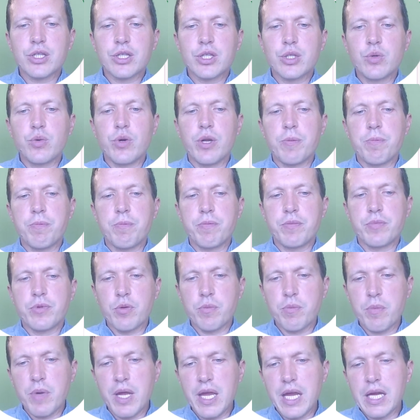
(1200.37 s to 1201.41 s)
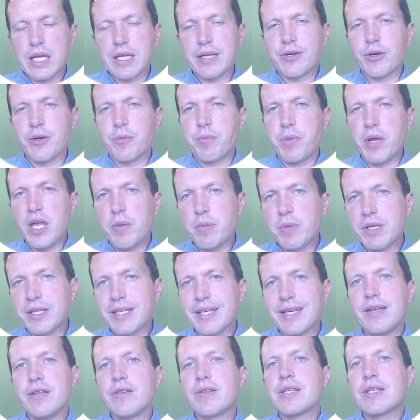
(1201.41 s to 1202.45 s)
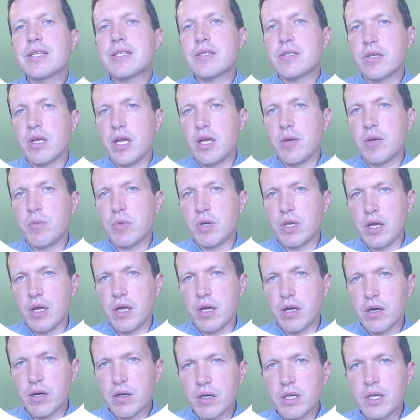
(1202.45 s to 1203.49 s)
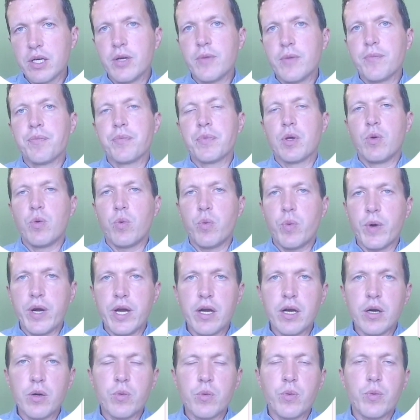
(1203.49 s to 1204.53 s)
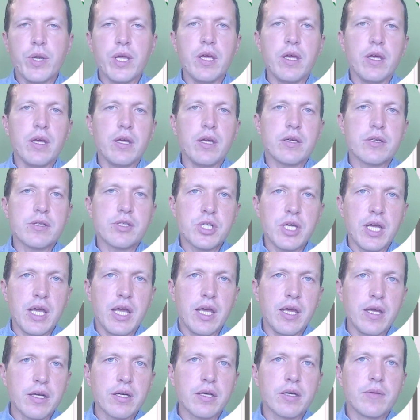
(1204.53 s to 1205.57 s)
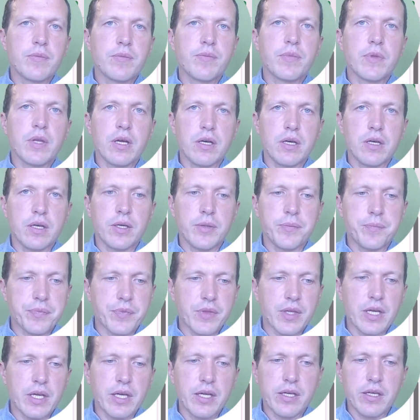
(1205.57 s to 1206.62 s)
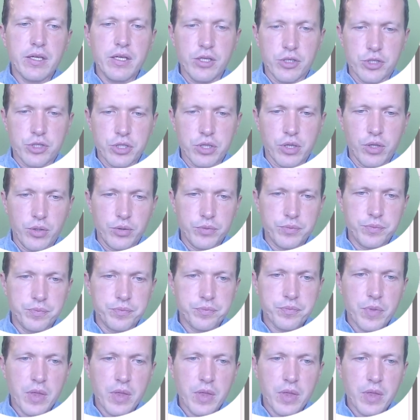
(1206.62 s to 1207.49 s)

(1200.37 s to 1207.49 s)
to make repayment in the same year where we take each loan.